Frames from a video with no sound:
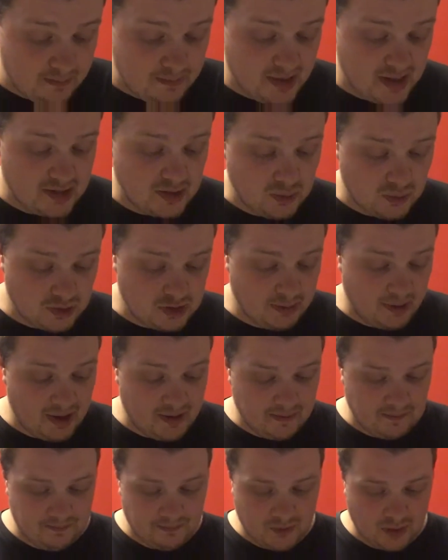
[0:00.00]
He talked
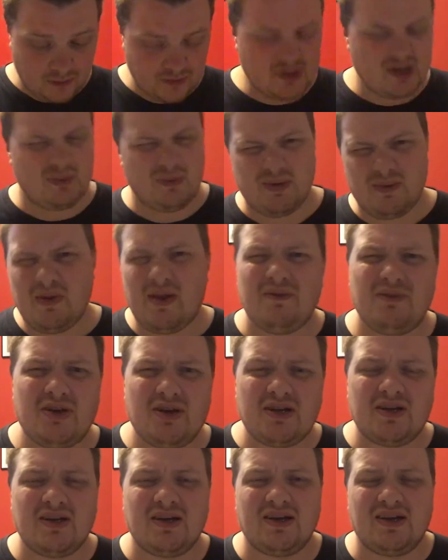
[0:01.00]
about, obviously, we're never
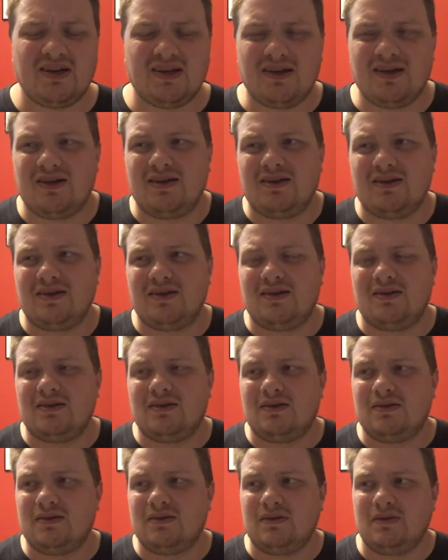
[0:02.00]
going
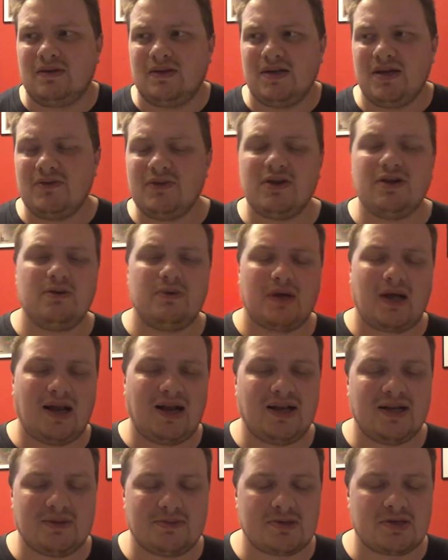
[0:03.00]
to
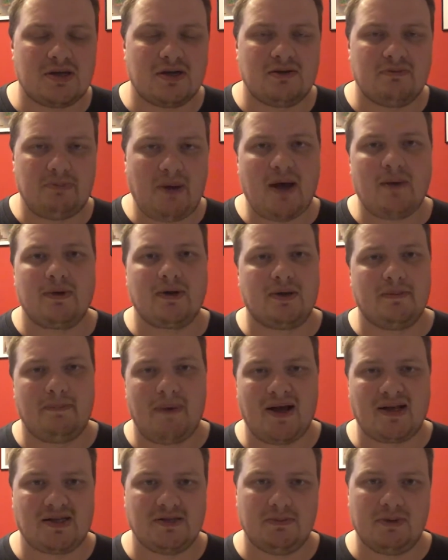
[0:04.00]
eclipse kind of backward
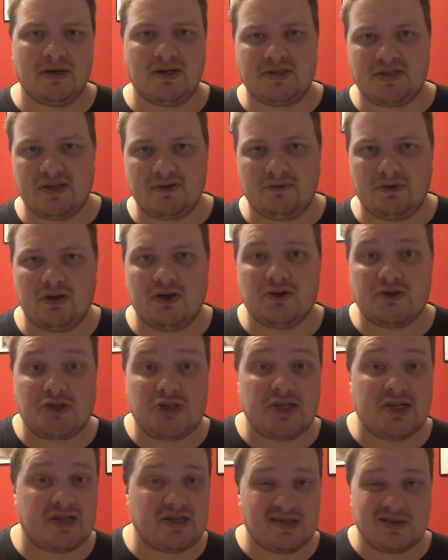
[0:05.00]
compatibility for last
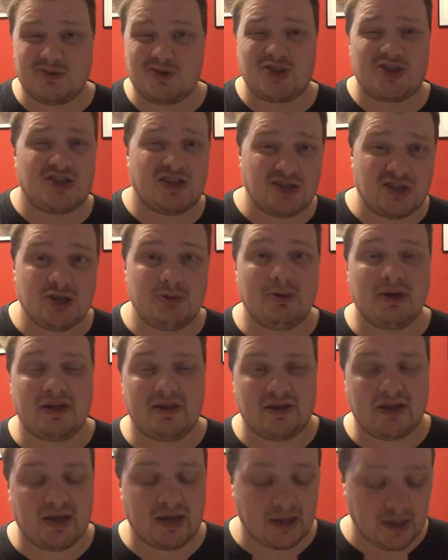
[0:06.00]
year because that was such a big
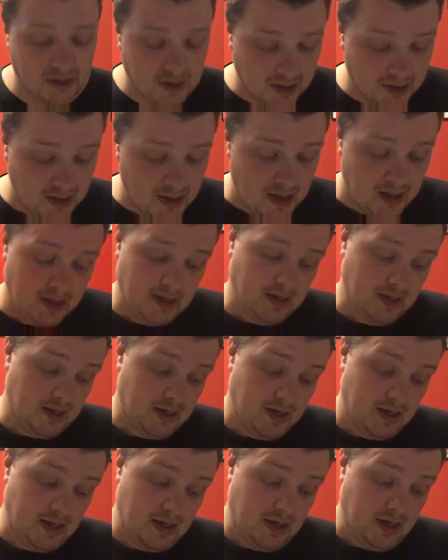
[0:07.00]
thing.
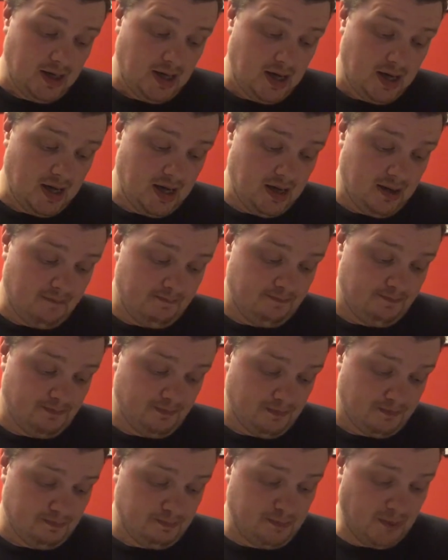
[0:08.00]

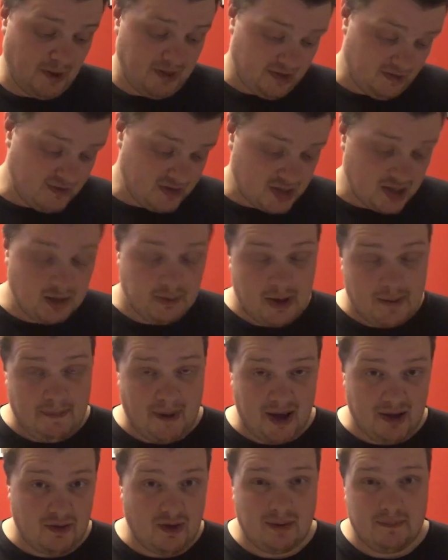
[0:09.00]
But there is going to be
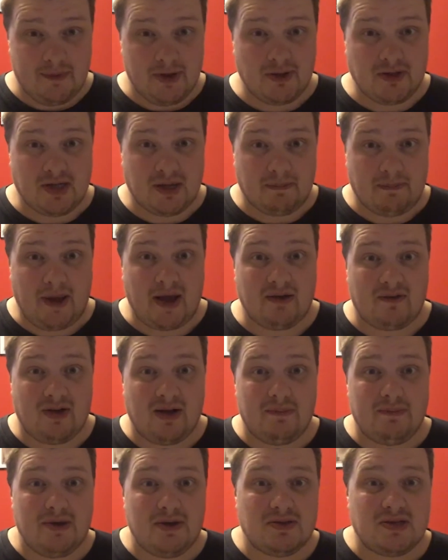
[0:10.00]
background music.
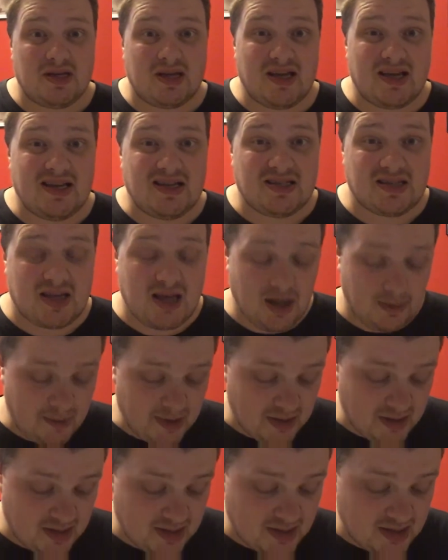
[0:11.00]
Background music is
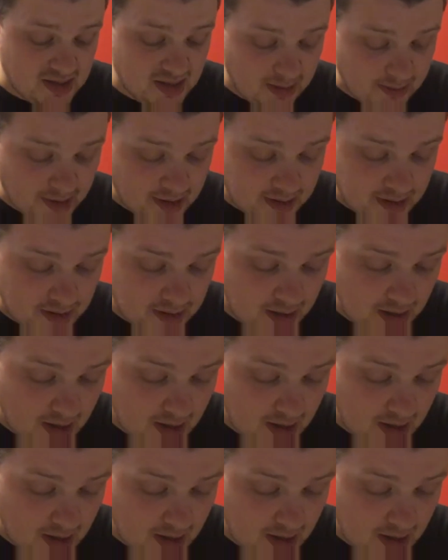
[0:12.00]
coming this summer.